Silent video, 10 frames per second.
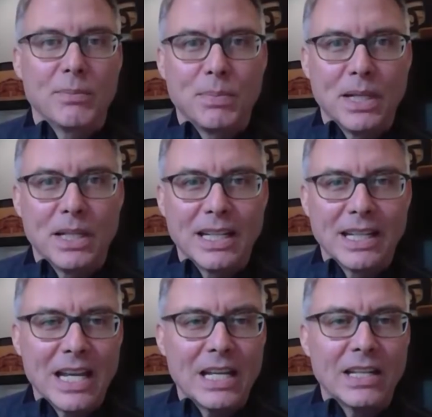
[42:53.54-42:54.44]
But
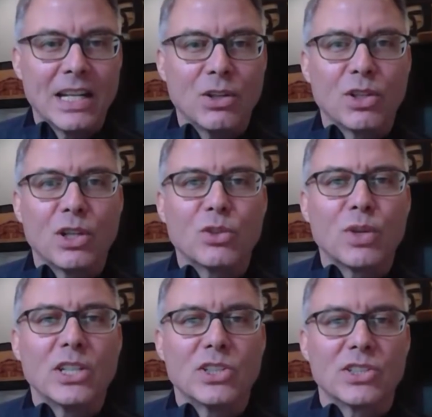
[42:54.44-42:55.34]
again, in a healthcare
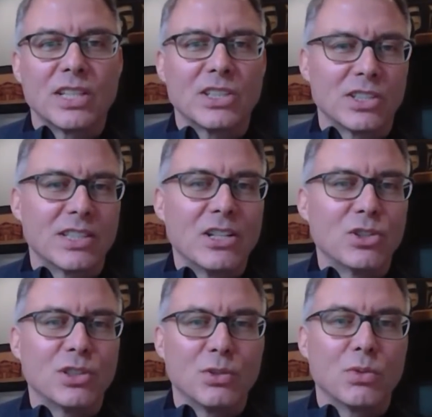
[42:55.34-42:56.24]
crisis, that's
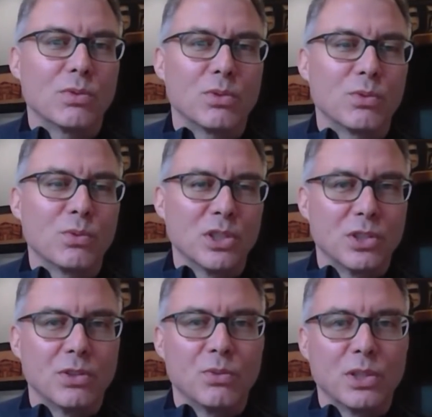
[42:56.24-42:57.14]
essentially
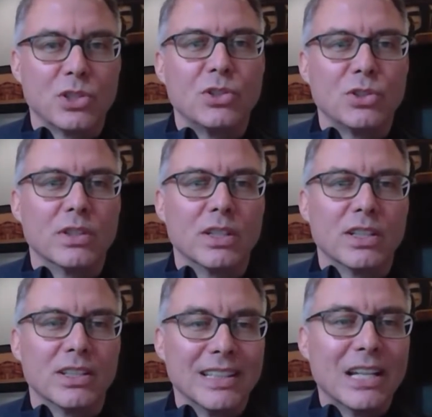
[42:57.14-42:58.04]
what you
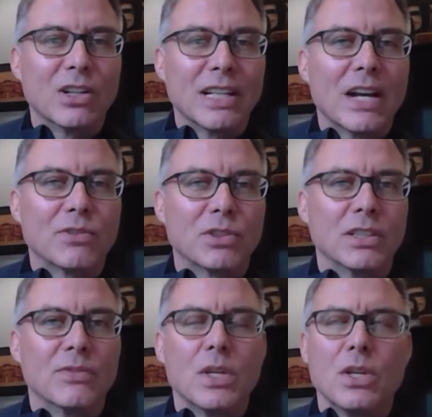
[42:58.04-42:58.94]
literally have to
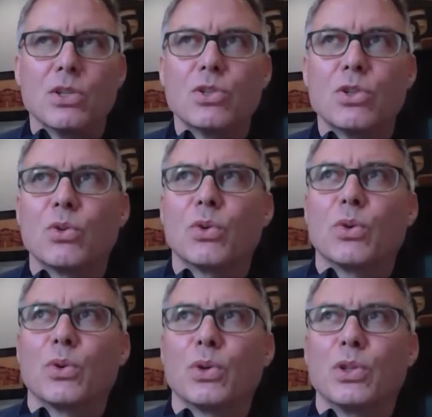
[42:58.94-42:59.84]
live. So
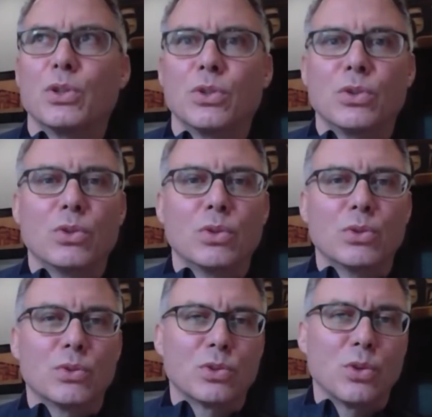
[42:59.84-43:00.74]

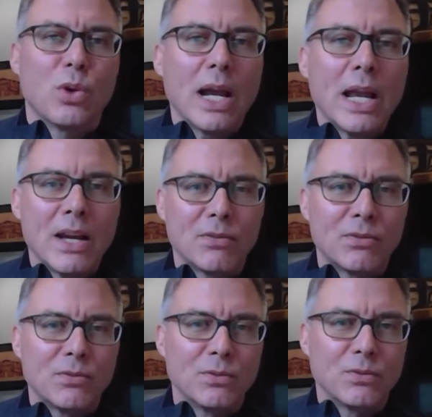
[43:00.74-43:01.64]
I
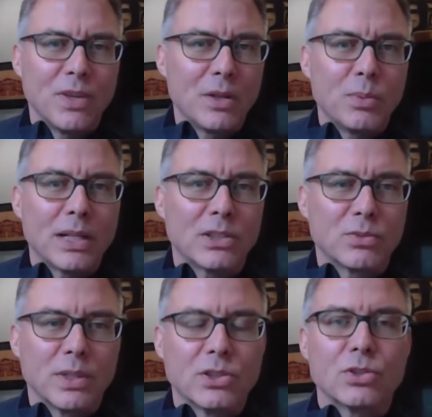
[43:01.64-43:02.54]
have family practice
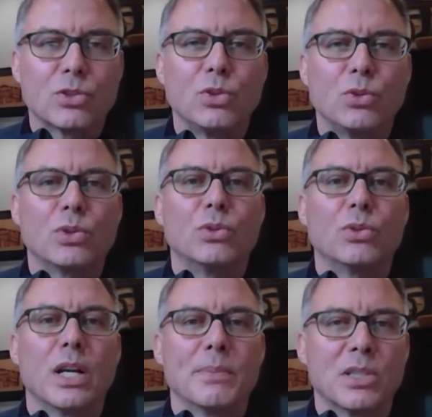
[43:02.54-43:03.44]
residents who come